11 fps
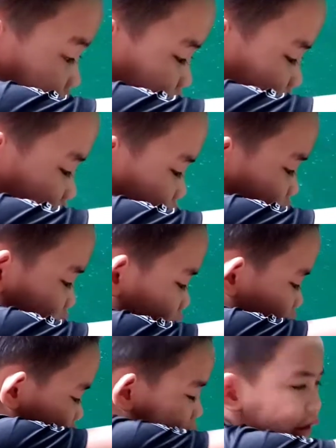water.
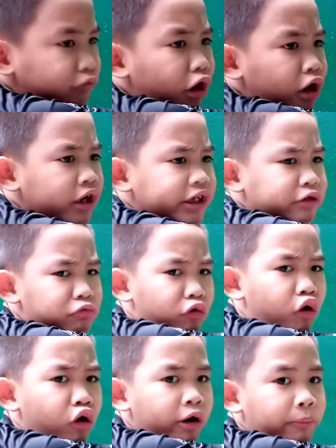This water is
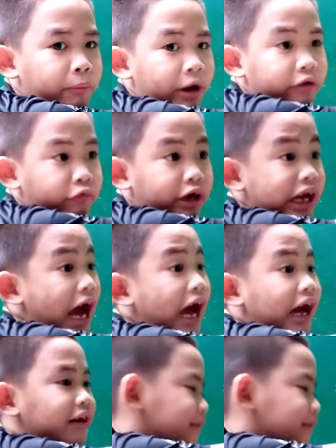warm, by the way. Ah!